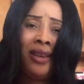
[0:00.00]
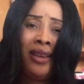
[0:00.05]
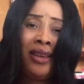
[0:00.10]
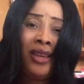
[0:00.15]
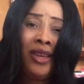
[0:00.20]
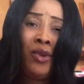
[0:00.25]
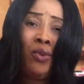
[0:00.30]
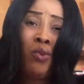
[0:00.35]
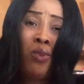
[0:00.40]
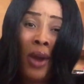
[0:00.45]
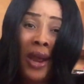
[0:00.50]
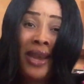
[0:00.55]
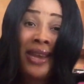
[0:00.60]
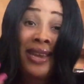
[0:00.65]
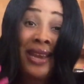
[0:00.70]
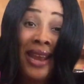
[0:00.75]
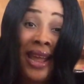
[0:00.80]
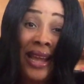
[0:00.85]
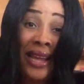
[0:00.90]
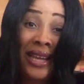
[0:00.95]
the way
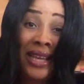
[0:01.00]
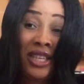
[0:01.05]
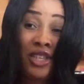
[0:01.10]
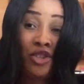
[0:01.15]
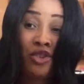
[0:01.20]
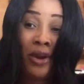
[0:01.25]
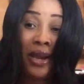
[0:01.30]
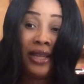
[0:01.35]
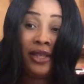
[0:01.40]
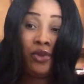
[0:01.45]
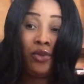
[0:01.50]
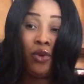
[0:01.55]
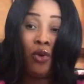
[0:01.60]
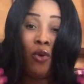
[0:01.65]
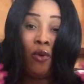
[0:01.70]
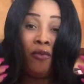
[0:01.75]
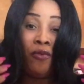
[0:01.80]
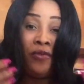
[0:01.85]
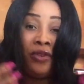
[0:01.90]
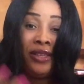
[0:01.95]
Nengi tried to
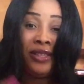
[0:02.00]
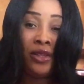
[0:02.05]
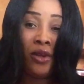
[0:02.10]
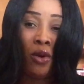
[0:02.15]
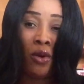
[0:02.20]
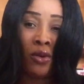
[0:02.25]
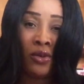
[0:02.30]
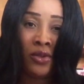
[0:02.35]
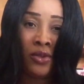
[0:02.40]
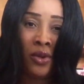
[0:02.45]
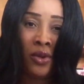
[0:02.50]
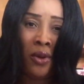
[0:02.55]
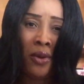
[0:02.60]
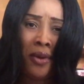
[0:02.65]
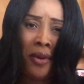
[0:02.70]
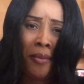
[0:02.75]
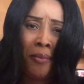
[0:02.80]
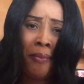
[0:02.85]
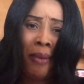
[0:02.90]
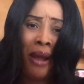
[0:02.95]
convince OZO
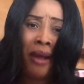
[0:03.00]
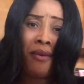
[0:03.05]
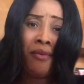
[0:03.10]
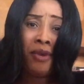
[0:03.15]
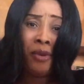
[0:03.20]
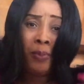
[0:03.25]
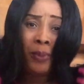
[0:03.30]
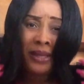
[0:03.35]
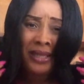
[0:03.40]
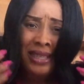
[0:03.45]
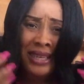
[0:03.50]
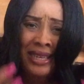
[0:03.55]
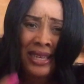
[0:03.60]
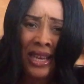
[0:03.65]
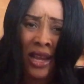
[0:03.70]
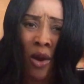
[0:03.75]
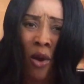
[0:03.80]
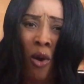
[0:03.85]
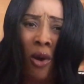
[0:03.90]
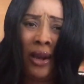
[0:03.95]
by
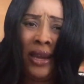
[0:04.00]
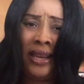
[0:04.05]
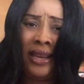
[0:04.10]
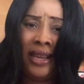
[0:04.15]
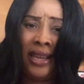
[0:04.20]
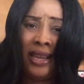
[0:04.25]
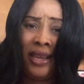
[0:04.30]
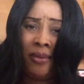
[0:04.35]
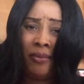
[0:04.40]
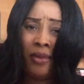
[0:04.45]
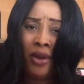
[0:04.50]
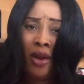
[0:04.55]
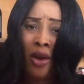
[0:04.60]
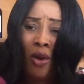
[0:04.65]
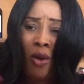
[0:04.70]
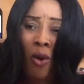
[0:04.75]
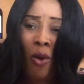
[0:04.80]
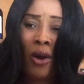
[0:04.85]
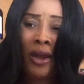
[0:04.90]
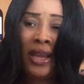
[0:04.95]
repeatedly hugging him,
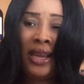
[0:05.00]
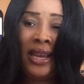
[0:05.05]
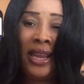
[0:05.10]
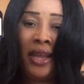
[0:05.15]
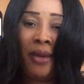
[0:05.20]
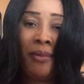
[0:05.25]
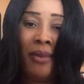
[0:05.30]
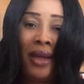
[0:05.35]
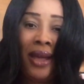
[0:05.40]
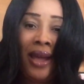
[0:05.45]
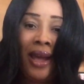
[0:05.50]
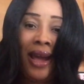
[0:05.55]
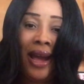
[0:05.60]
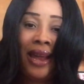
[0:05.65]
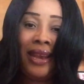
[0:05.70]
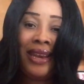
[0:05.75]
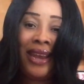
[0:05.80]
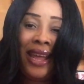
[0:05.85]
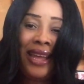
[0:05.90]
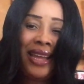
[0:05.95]

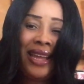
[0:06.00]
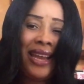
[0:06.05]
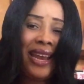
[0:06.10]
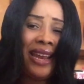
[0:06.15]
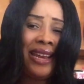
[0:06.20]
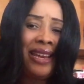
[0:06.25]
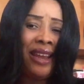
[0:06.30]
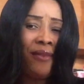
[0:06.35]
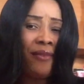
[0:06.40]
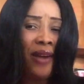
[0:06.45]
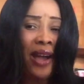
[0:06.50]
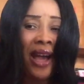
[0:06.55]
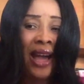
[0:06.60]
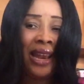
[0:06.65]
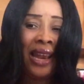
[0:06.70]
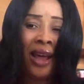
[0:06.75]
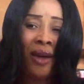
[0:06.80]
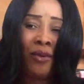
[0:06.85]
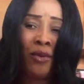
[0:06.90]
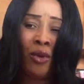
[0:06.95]
and Nengi that never
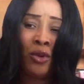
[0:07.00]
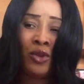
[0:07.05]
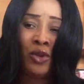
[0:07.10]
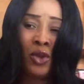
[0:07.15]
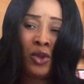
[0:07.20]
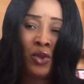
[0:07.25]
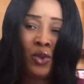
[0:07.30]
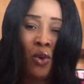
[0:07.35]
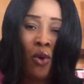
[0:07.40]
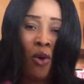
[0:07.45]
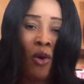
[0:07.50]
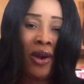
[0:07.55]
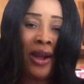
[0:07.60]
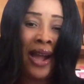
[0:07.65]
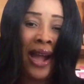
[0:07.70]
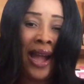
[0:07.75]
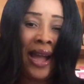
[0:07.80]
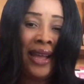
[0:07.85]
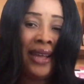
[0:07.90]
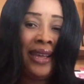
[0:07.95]
allowed OZO to hug
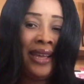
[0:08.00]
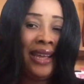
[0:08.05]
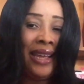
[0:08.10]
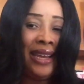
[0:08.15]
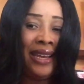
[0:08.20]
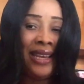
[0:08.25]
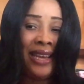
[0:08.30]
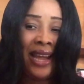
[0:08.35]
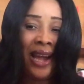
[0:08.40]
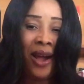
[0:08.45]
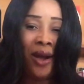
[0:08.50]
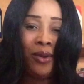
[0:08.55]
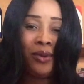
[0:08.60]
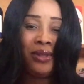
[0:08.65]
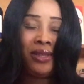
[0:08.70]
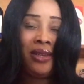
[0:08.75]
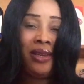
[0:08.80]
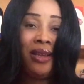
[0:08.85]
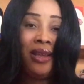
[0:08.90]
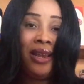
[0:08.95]
her in the
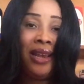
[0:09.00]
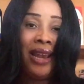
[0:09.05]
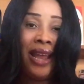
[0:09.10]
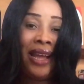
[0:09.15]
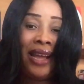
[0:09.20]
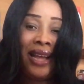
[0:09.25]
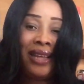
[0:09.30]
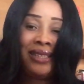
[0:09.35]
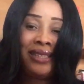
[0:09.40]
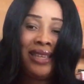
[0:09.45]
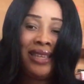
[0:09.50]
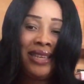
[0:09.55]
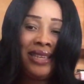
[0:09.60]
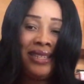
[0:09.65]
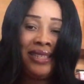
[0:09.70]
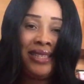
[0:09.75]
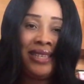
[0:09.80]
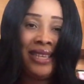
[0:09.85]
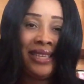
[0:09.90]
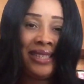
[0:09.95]
house. Like I said
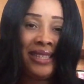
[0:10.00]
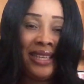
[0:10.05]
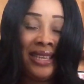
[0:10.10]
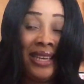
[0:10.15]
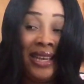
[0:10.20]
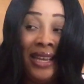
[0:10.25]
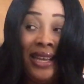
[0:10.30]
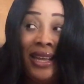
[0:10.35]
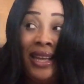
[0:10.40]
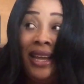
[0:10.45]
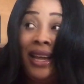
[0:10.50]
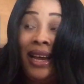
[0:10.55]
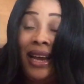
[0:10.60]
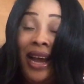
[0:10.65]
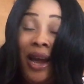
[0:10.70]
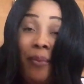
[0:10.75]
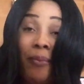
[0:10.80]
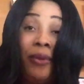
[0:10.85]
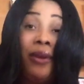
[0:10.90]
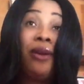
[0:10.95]
it yesterday,
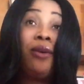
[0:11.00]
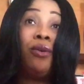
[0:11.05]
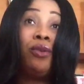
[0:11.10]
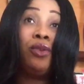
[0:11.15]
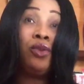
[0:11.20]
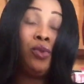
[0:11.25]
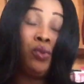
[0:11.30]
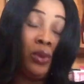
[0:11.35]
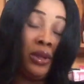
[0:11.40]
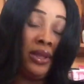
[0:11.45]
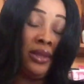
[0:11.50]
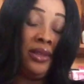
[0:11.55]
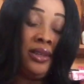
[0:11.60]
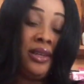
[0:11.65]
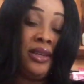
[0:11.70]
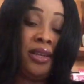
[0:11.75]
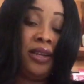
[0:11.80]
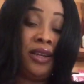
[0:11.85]
Capricorns will,